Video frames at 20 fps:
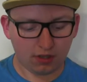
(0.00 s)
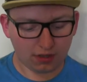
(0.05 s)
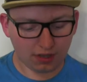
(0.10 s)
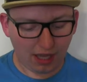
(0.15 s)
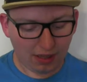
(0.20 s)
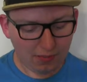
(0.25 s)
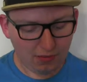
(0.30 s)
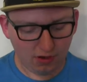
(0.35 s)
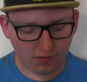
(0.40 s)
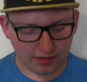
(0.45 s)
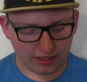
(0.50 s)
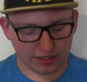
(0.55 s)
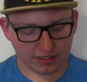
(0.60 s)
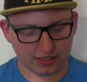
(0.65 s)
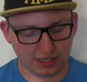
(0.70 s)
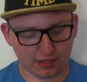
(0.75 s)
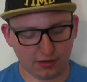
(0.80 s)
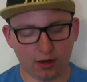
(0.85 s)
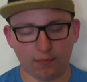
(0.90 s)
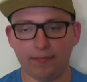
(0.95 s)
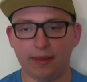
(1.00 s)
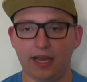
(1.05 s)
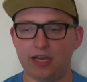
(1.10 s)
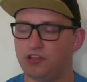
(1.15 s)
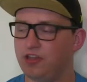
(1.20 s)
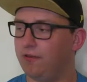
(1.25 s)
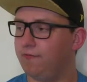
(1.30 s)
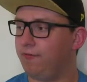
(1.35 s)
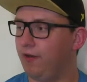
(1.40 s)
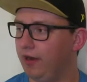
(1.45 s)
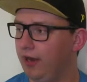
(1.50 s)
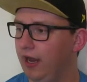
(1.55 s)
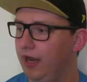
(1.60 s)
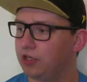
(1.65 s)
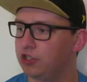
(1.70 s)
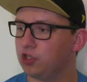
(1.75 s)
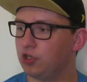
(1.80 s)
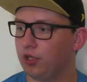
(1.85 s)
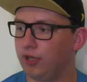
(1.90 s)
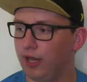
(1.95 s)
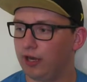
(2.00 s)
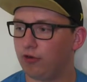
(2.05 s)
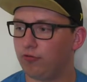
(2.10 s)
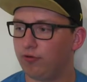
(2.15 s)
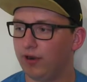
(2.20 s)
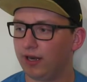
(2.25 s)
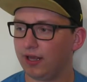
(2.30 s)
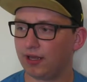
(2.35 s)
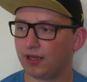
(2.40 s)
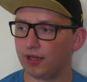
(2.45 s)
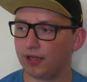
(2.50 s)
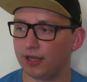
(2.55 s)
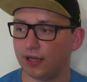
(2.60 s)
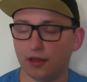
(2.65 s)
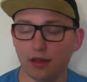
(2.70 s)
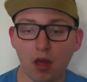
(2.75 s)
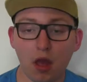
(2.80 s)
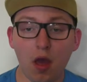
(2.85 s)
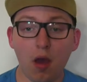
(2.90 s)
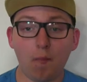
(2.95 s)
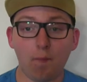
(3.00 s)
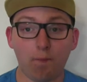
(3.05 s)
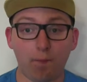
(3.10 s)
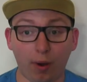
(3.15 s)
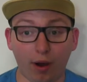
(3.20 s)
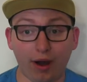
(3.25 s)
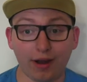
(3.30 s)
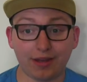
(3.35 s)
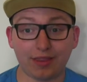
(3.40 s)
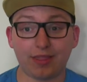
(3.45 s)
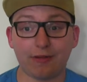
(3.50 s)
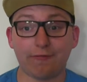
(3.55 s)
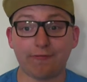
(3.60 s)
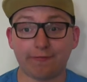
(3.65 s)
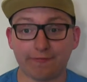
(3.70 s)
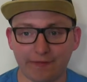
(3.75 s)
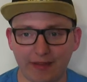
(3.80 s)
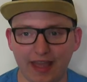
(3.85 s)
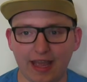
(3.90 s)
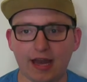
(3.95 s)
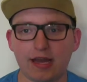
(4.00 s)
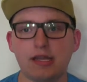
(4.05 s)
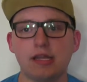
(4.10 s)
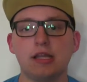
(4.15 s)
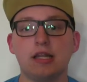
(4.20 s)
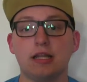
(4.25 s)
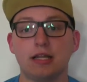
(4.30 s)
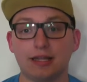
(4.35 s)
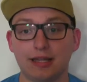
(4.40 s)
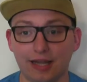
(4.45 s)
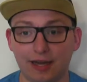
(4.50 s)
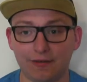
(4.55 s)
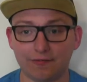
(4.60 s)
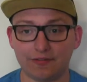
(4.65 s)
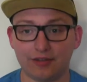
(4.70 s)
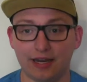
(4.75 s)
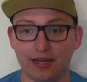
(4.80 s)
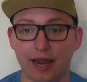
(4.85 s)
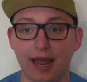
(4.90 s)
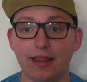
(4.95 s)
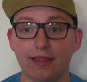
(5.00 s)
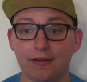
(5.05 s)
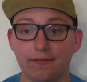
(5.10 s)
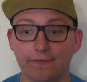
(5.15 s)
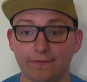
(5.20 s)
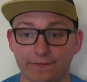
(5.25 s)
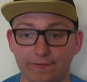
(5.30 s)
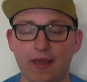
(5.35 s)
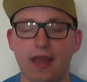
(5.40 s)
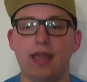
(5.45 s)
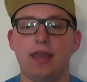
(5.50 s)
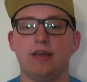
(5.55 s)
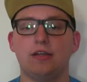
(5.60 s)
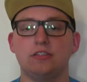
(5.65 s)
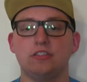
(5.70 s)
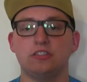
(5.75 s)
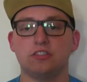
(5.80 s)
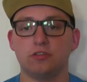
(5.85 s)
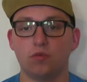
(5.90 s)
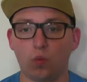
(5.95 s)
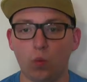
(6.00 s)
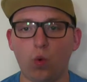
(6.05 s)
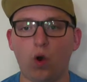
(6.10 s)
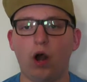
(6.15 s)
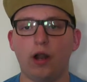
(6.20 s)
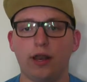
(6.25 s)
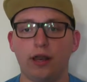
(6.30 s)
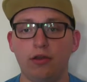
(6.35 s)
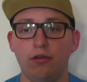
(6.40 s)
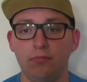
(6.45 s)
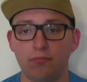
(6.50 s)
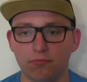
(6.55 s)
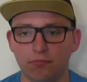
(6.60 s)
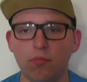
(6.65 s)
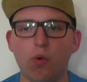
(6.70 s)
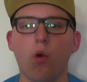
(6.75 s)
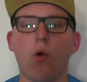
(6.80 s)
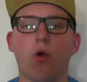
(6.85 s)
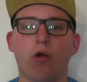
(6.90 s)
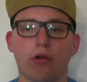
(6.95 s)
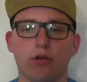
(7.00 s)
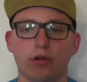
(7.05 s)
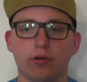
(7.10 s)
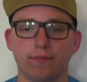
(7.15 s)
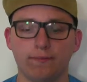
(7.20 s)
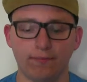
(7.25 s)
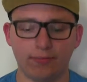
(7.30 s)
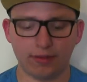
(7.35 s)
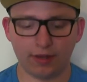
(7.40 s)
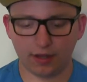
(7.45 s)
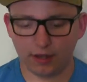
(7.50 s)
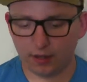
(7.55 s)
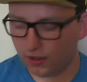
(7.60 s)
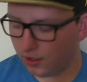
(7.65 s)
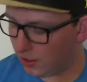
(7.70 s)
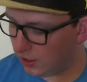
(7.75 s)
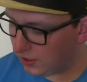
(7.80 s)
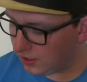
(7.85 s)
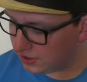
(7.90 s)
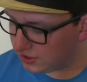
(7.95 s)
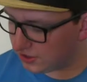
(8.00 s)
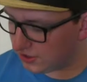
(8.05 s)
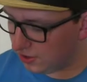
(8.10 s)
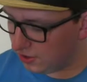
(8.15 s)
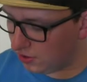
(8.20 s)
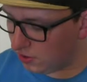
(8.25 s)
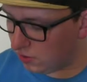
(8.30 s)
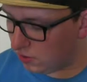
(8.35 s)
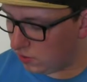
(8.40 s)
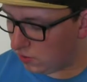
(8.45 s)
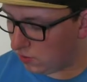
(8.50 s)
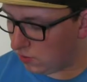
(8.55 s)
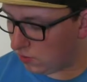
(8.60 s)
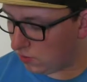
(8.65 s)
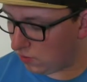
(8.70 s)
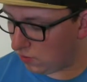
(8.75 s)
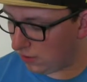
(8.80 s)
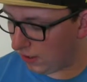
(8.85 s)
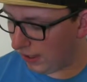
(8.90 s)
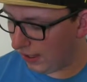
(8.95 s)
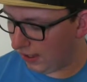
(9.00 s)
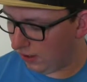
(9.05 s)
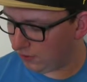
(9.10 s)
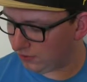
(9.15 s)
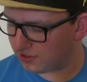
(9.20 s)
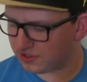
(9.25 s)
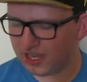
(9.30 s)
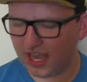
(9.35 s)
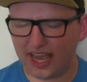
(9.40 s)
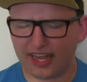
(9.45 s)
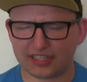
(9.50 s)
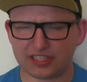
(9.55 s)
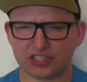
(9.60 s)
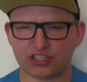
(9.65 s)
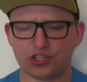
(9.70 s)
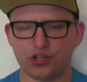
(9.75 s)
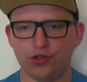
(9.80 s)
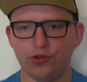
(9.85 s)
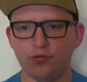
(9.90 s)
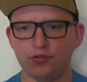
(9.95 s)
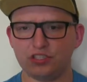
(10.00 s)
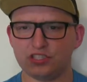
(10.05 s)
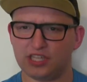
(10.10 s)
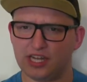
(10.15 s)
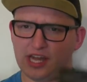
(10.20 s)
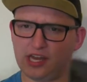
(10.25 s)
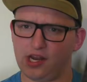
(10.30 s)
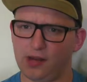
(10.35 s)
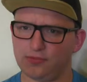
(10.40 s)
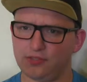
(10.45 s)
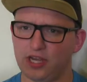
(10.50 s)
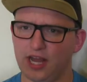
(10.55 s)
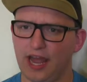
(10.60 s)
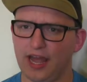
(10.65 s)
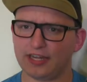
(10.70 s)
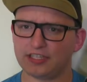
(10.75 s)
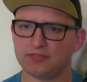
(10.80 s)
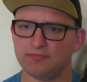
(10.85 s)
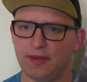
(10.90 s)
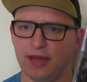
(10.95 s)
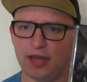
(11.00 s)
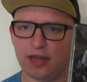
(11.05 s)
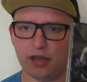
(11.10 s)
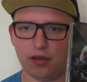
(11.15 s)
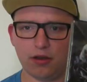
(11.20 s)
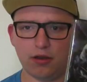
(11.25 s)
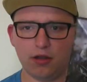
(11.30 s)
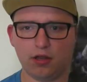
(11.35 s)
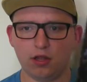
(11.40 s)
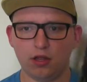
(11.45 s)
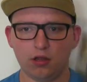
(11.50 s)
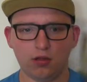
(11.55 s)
That movie did amazing financially and critically, but the fans loved it, and the fans wanted more. So, how does X2 stand up to X-Men?